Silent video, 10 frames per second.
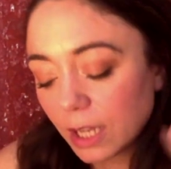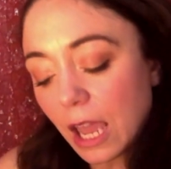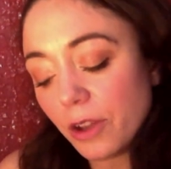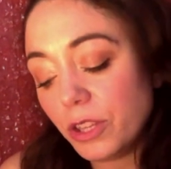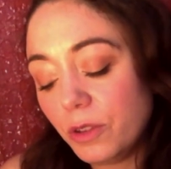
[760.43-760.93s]

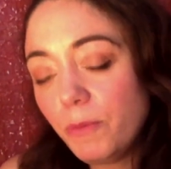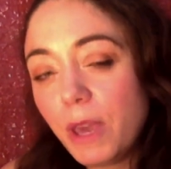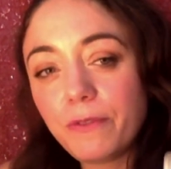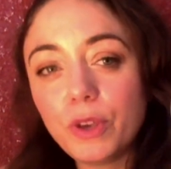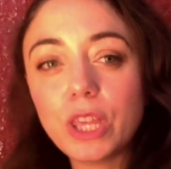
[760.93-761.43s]
Now, you
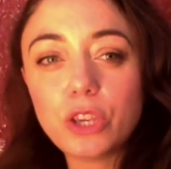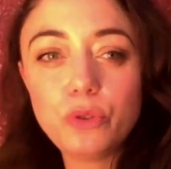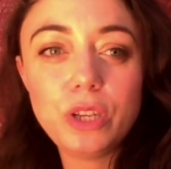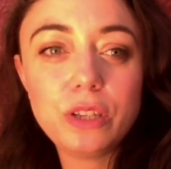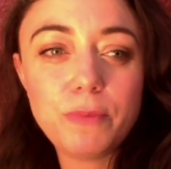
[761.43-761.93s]
may feel
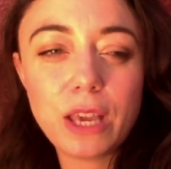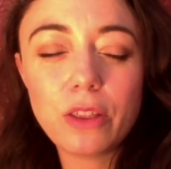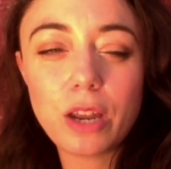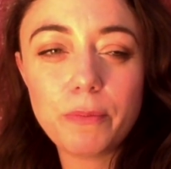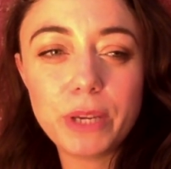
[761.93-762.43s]
like you need to make
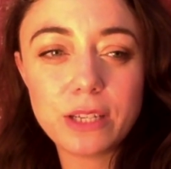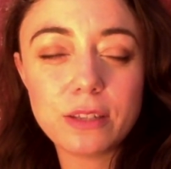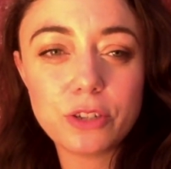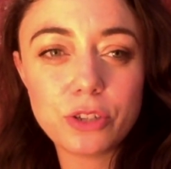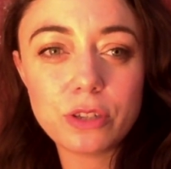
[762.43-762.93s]
a lot of big
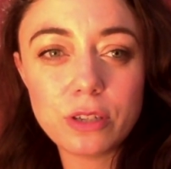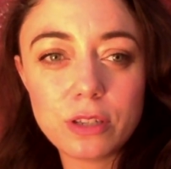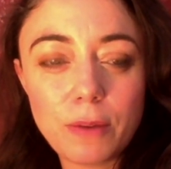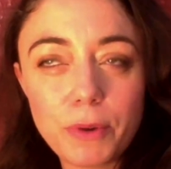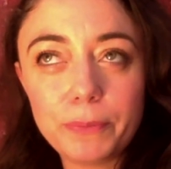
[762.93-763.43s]
decisions in
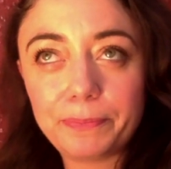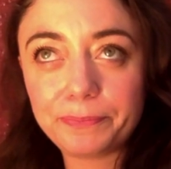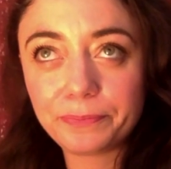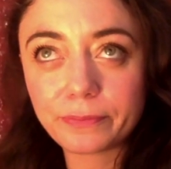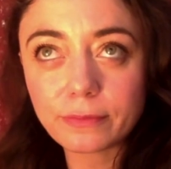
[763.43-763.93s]
December.
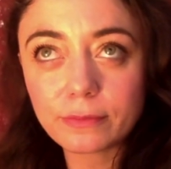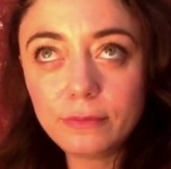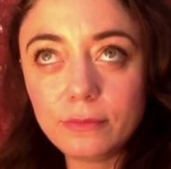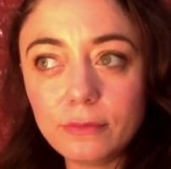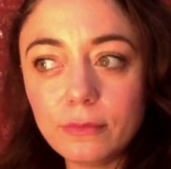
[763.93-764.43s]

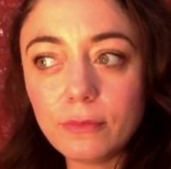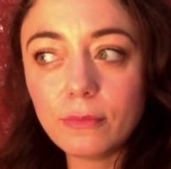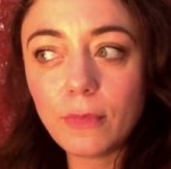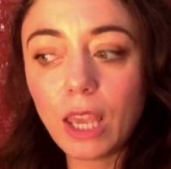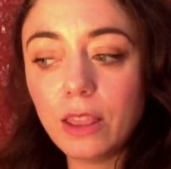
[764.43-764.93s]

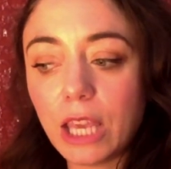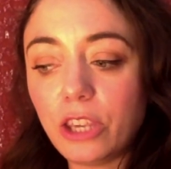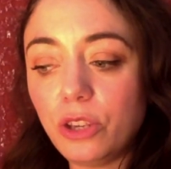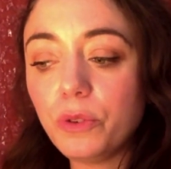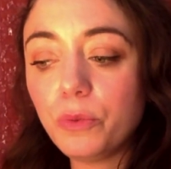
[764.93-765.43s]
And
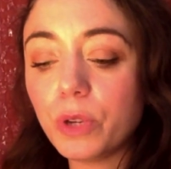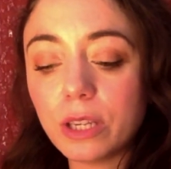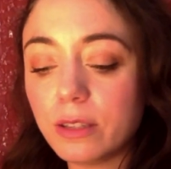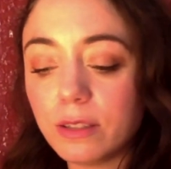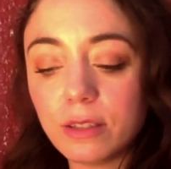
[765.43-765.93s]
like
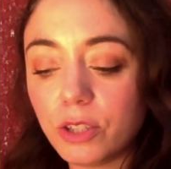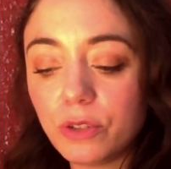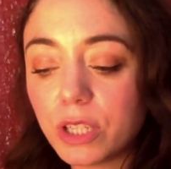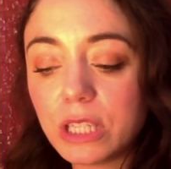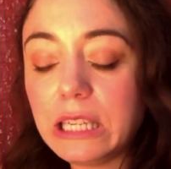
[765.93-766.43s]
you
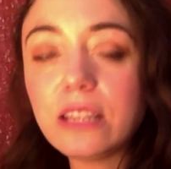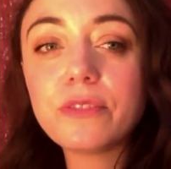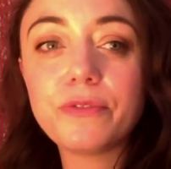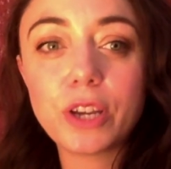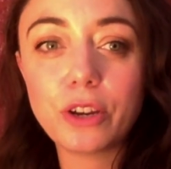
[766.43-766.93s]
you just
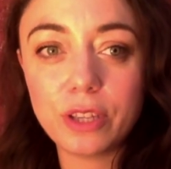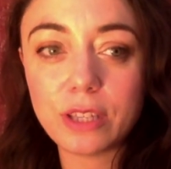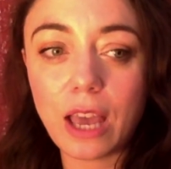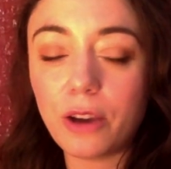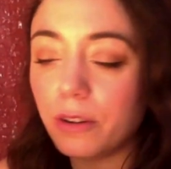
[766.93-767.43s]
need to figure
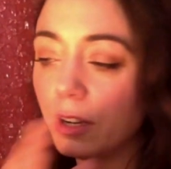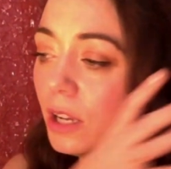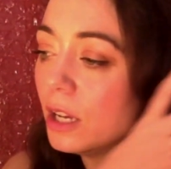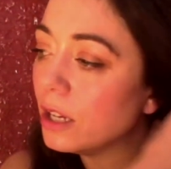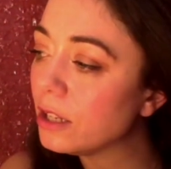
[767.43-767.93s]
this out.
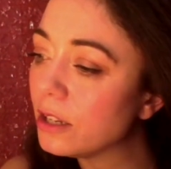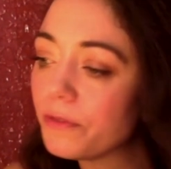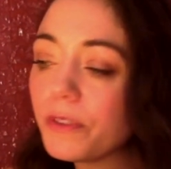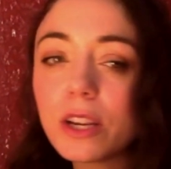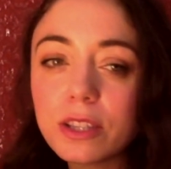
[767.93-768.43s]
You need
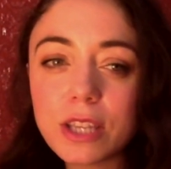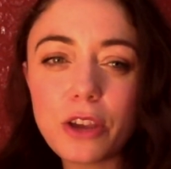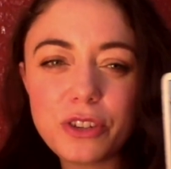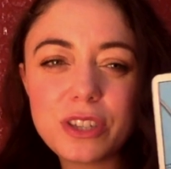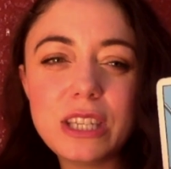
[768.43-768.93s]
to figure this
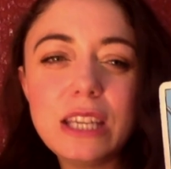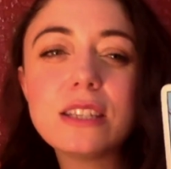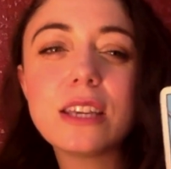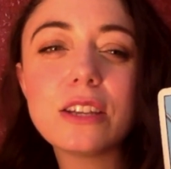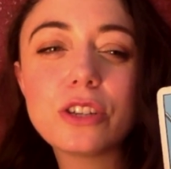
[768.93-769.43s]
out. You just
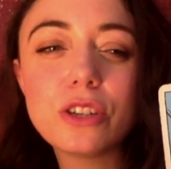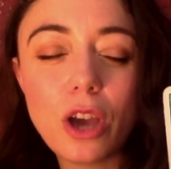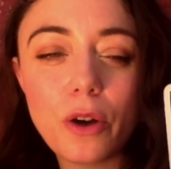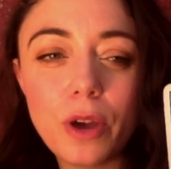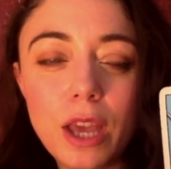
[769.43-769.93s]
need to get to
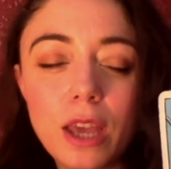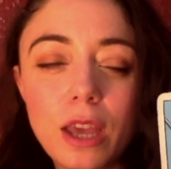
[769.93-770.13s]
know.